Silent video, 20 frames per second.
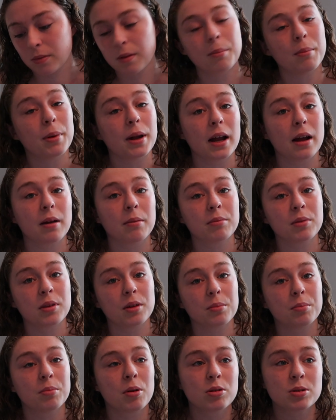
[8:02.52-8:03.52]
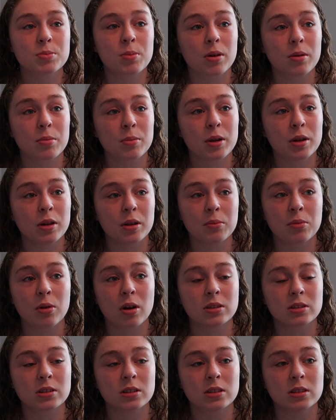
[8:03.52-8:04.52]
But yeah, the postpartum healing
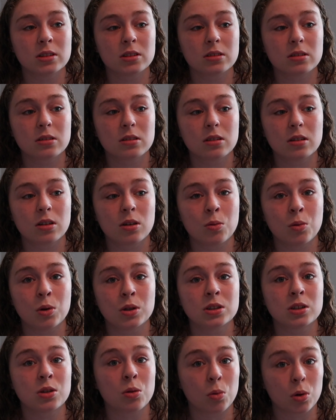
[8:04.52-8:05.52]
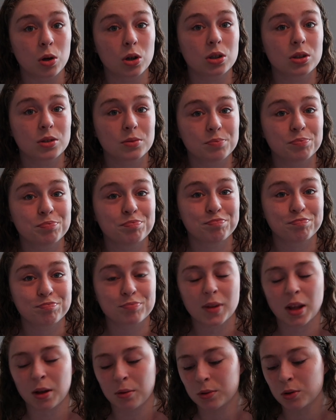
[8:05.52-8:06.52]
process was the worst.
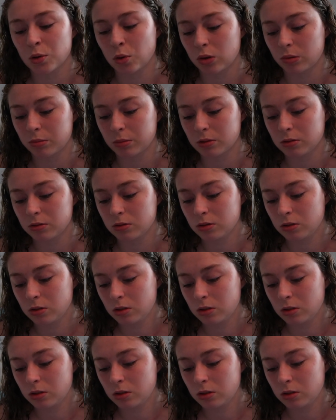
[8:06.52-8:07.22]
It was horrible.